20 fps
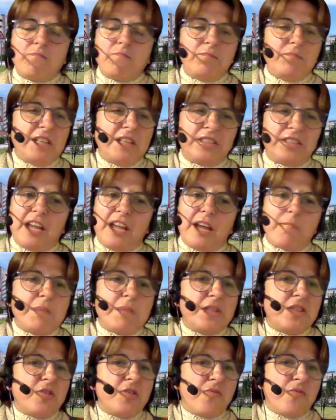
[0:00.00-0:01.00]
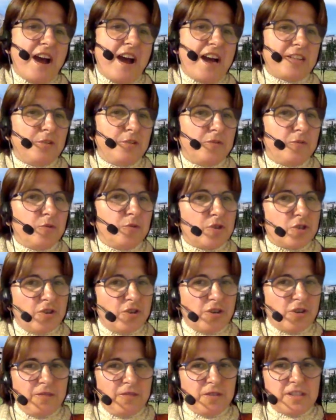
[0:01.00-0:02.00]
that can be defined the
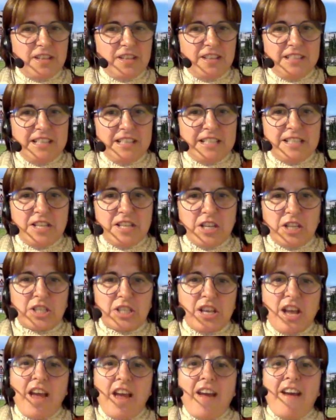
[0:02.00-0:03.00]
future of statistics.